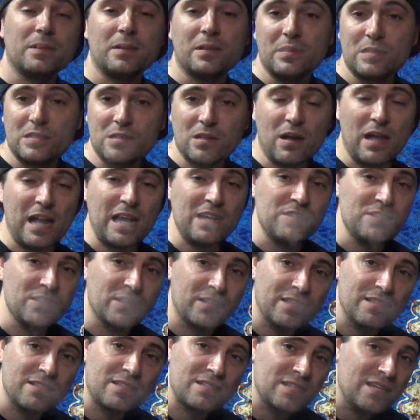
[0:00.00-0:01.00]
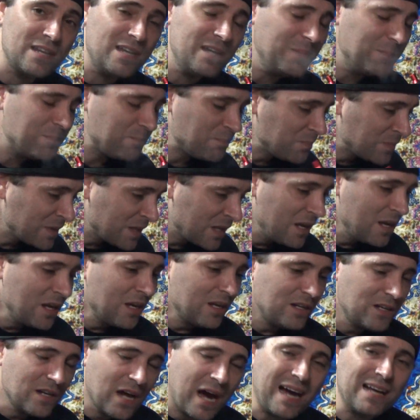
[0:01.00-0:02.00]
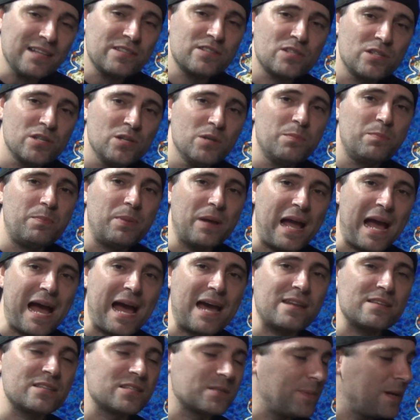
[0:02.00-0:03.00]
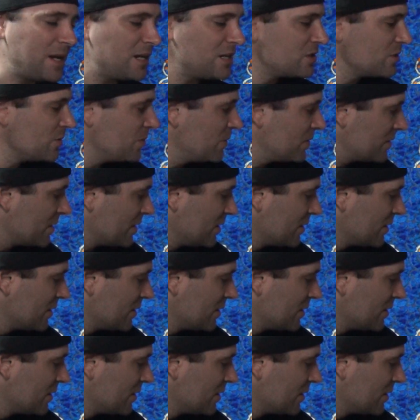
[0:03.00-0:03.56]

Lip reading: So as you can see, not too bad, especially with a